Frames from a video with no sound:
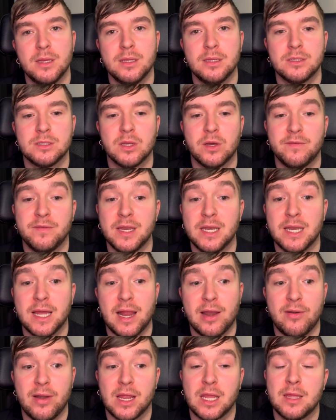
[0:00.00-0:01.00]
sort of
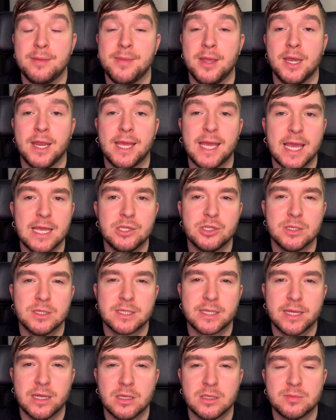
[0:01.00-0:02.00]
indirect communication
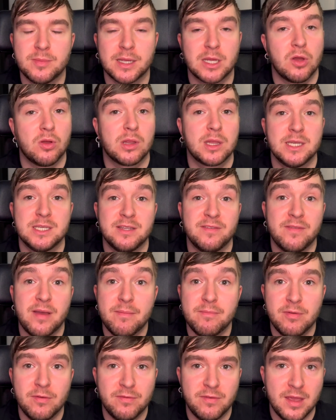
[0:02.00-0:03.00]
skills, my cognitive
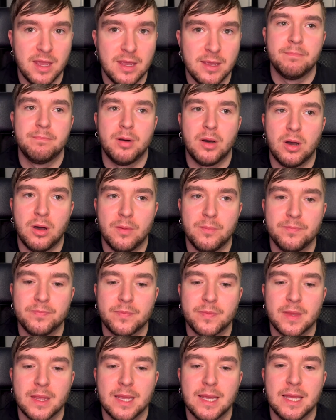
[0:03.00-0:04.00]
empathy. But
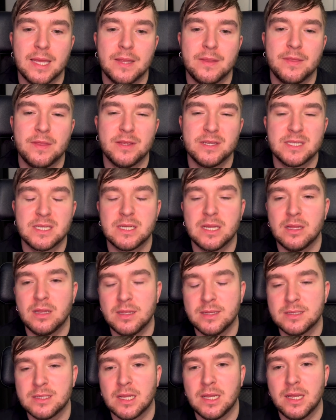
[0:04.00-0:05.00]
there still
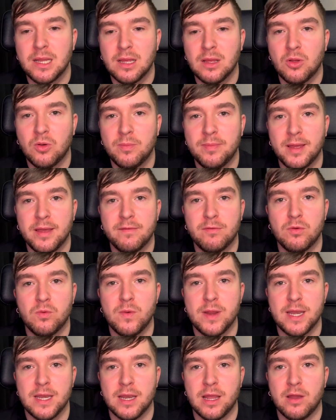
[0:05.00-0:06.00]
is a little bit of a
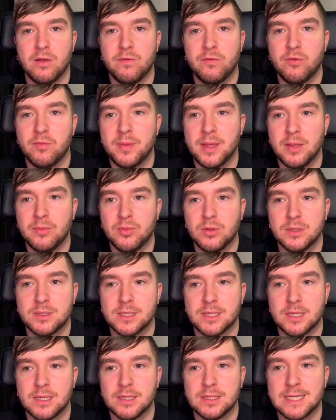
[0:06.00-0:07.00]
window for people
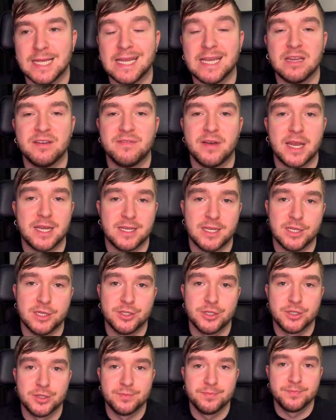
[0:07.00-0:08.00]
to take
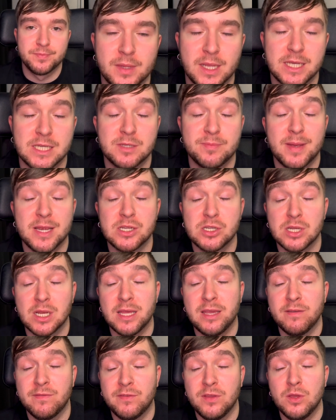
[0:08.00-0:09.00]
advantage,
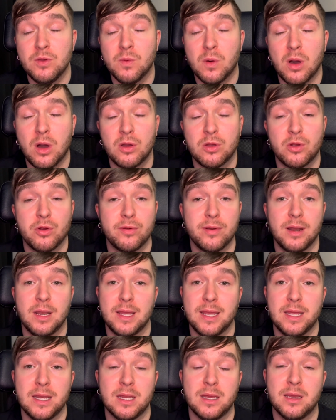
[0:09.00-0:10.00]
especially if you are
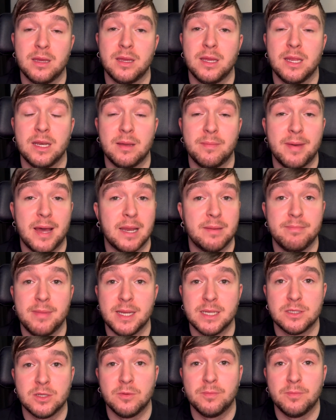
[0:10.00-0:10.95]
currently in a in a bad mental